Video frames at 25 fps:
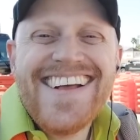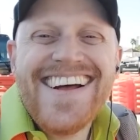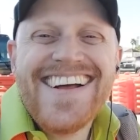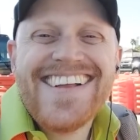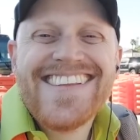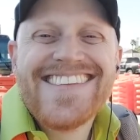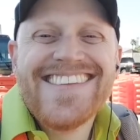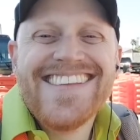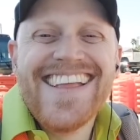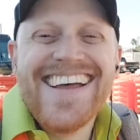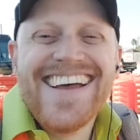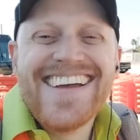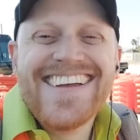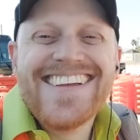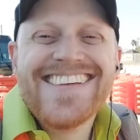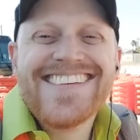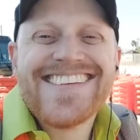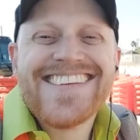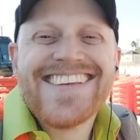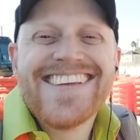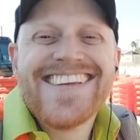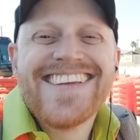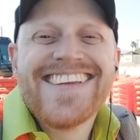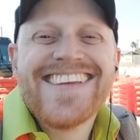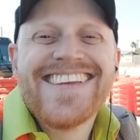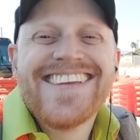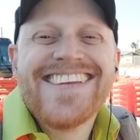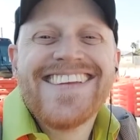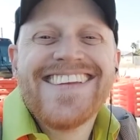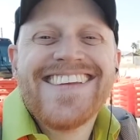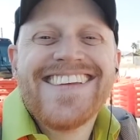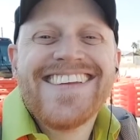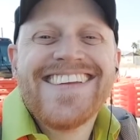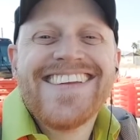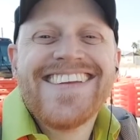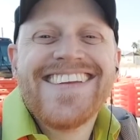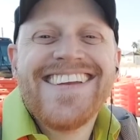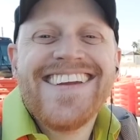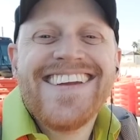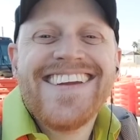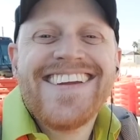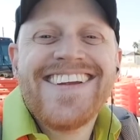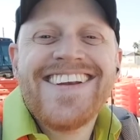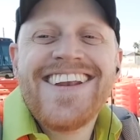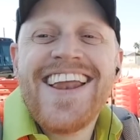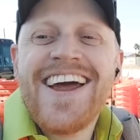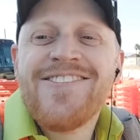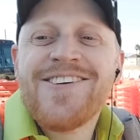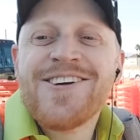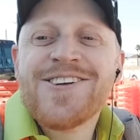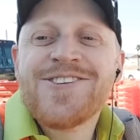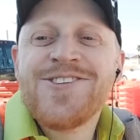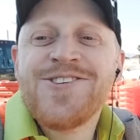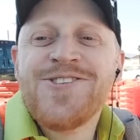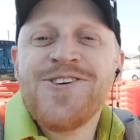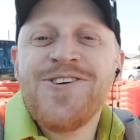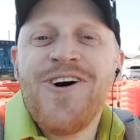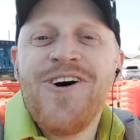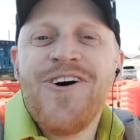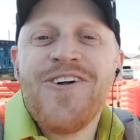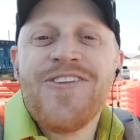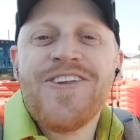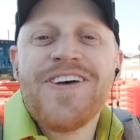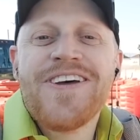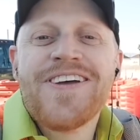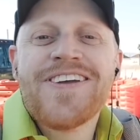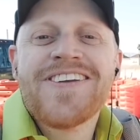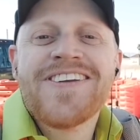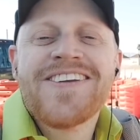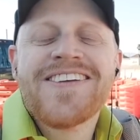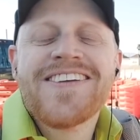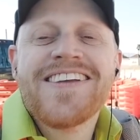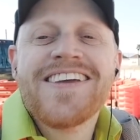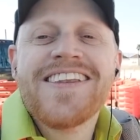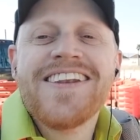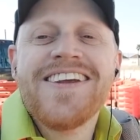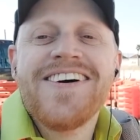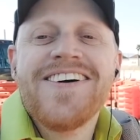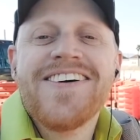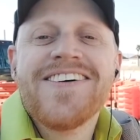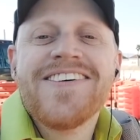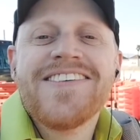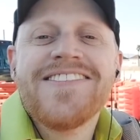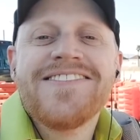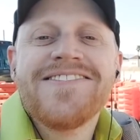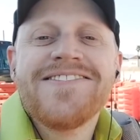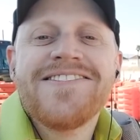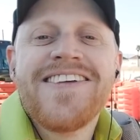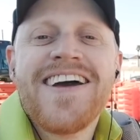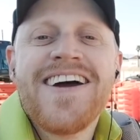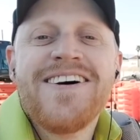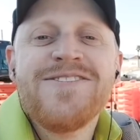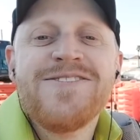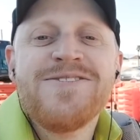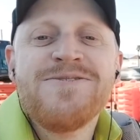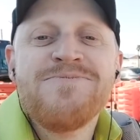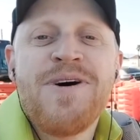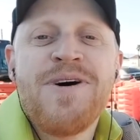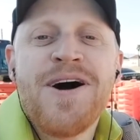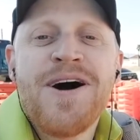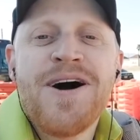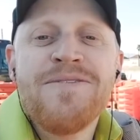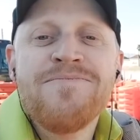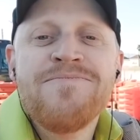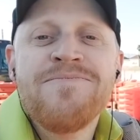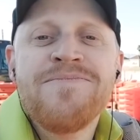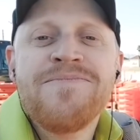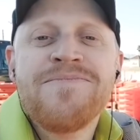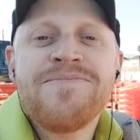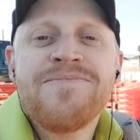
That's nice. You're never too old to, you know, have a mom.